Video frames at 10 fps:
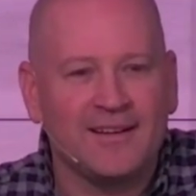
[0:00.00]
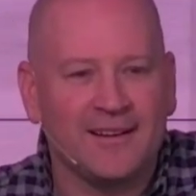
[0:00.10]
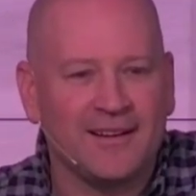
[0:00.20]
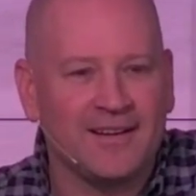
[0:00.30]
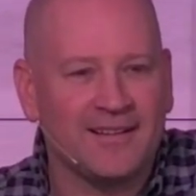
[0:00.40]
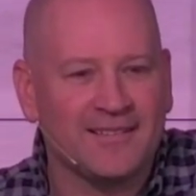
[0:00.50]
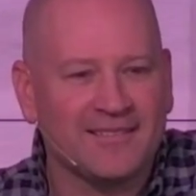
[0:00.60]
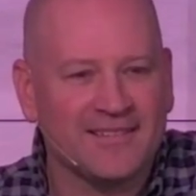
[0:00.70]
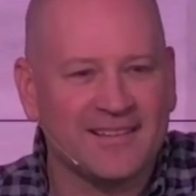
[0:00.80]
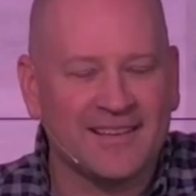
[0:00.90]
huh
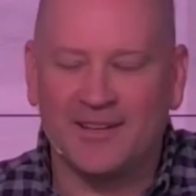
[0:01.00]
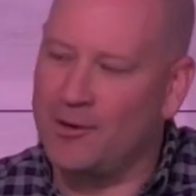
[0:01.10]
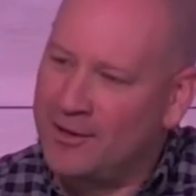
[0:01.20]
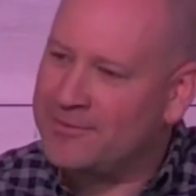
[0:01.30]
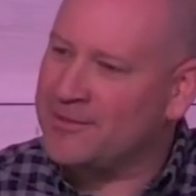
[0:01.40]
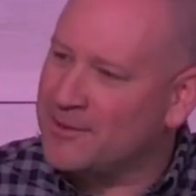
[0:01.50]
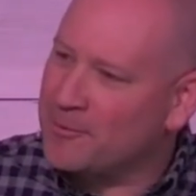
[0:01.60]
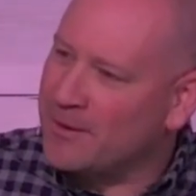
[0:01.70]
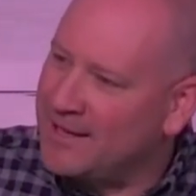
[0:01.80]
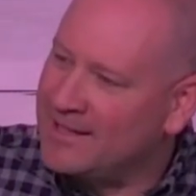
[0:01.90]
and off to the
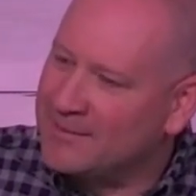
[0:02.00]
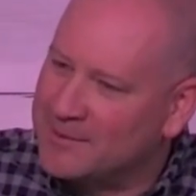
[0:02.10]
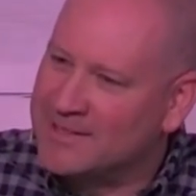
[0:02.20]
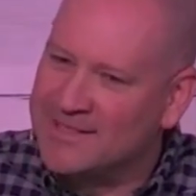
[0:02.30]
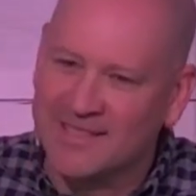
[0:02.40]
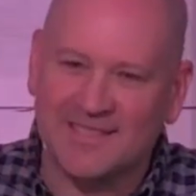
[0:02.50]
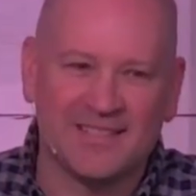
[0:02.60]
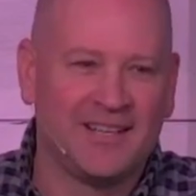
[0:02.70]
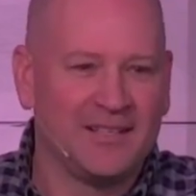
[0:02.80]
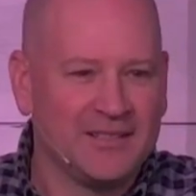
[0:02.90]
right was this
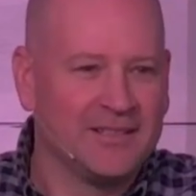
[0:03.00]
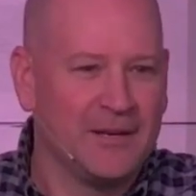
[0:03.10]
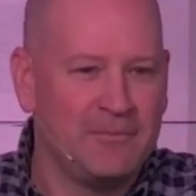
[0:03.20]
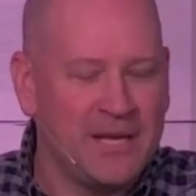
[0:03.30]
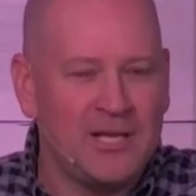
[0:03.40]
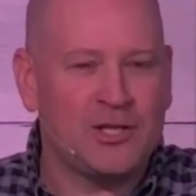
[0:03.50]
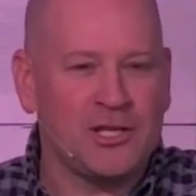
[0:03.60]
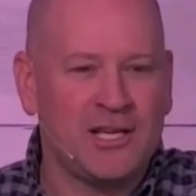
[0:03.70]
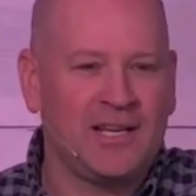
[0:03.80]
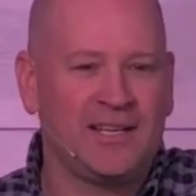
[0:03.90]

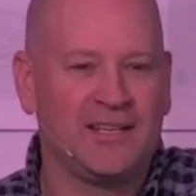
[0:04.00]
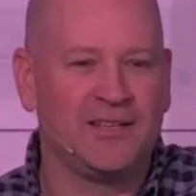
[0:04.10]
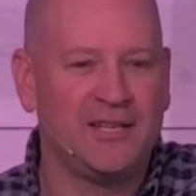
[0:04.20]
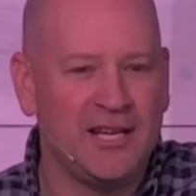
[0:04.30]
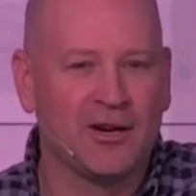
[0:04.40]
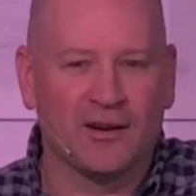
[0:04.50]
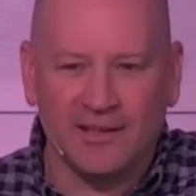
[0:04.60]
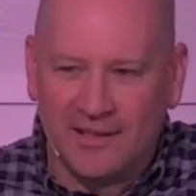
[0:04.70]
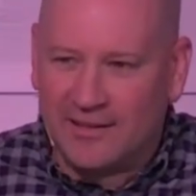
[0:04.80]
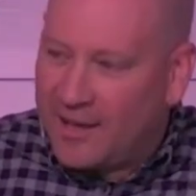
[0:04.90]
emaciated deer
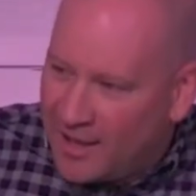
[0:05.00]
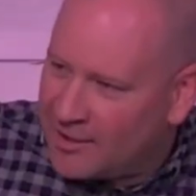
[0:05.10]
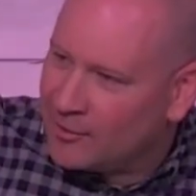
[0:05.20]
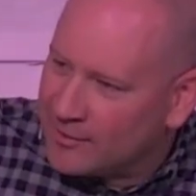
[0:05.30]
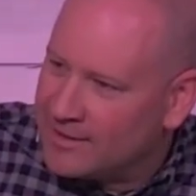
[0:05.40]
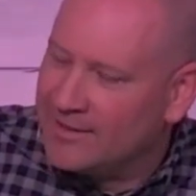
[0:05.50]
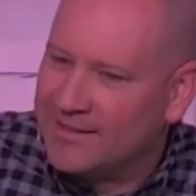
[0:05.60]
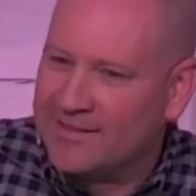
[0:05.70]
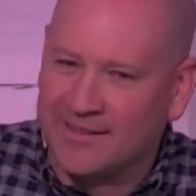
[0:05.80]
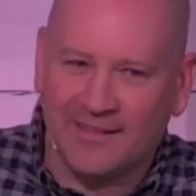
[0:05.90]
and huddled in
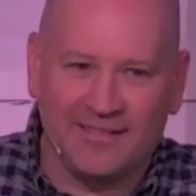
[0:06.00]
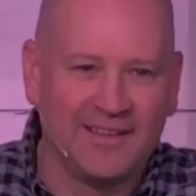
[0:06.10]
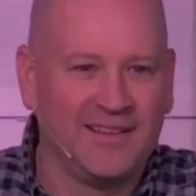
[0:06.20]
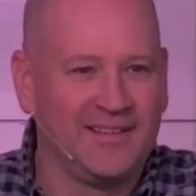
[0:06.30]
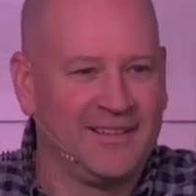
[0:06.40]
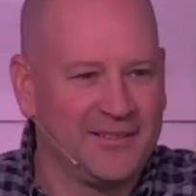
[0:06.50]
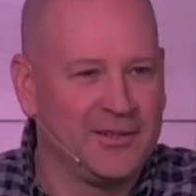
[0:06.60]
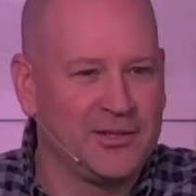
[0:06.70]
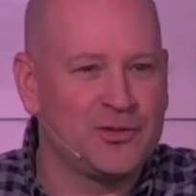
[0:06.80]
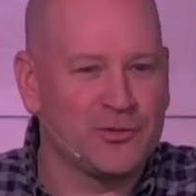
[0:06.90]
this little under
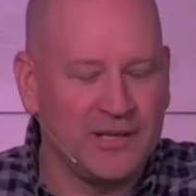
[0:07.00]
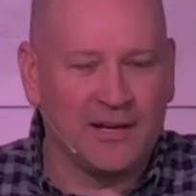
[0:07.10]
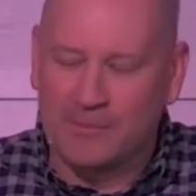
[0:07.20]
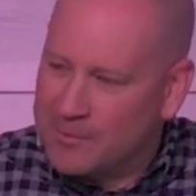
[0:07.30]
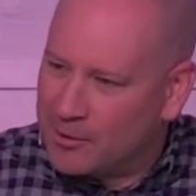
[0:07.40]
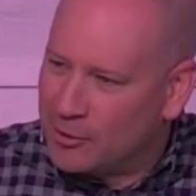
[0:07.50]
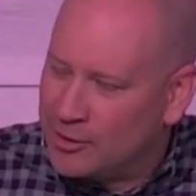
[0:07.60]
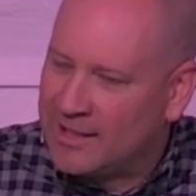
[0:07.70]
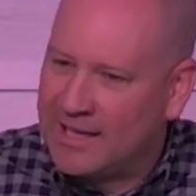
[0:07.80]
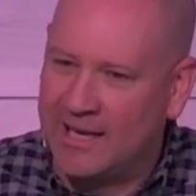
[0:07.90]
this tree. I remember
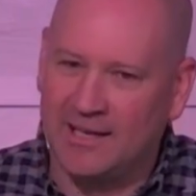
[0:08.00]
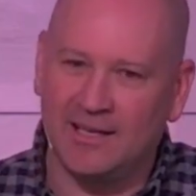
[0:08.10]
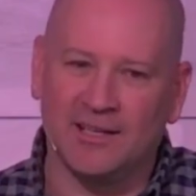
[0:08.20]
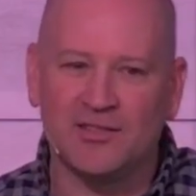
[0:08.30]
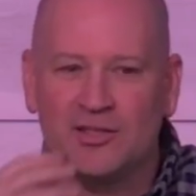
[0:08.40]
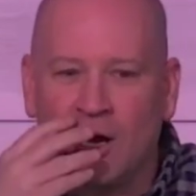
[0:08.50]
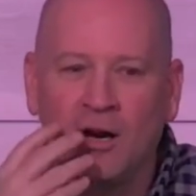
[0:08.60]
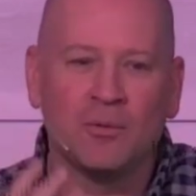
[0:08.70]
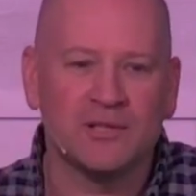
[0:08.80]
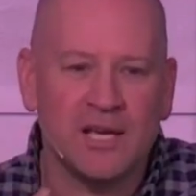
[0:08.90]
looking at it and its
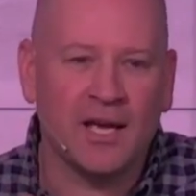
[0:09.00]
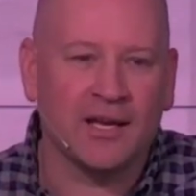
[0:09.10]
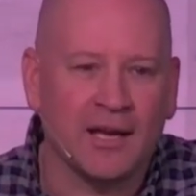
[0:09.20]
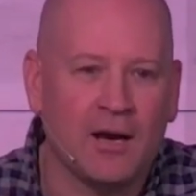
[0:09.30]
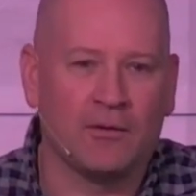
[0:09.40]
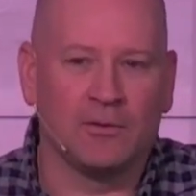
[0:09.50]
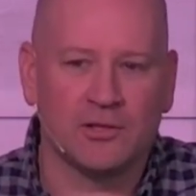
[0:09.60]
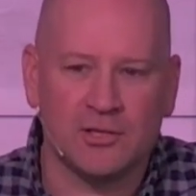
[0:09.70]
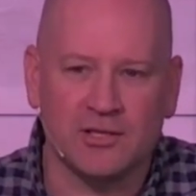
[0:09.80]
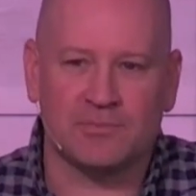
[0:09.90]
tongue was hanging out and it
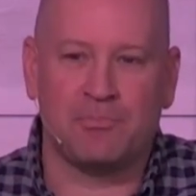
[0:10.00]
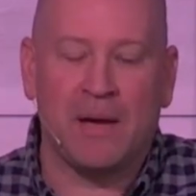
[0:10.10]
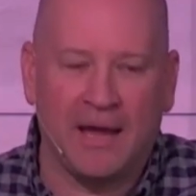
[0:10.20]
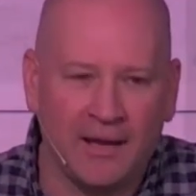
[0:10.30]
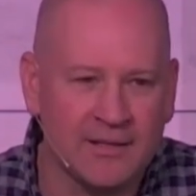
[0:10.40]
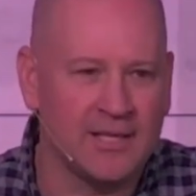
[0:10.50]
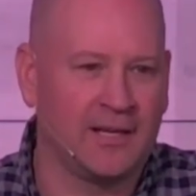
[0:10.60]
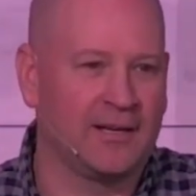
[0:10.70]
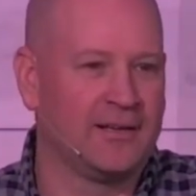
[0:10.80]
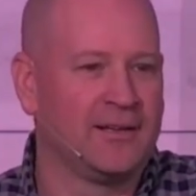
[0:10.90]
was just
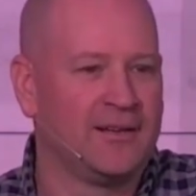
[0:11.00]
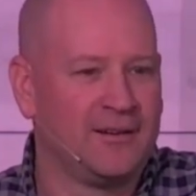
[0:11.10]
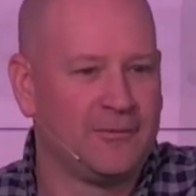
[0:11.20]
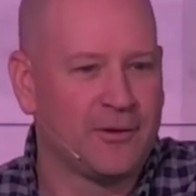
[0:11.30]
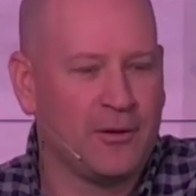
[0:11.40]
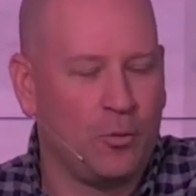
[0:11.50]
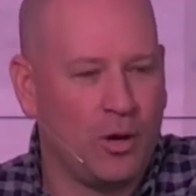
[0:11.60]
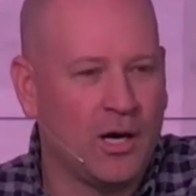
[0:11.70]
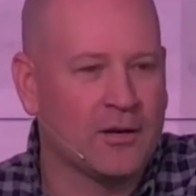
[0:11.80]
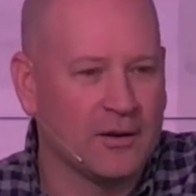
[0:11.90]
panting for the
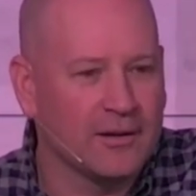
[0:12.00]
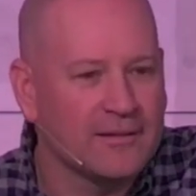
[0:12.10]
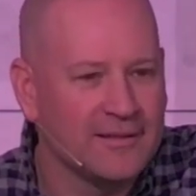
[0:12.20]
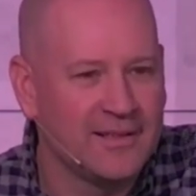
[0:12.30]
water,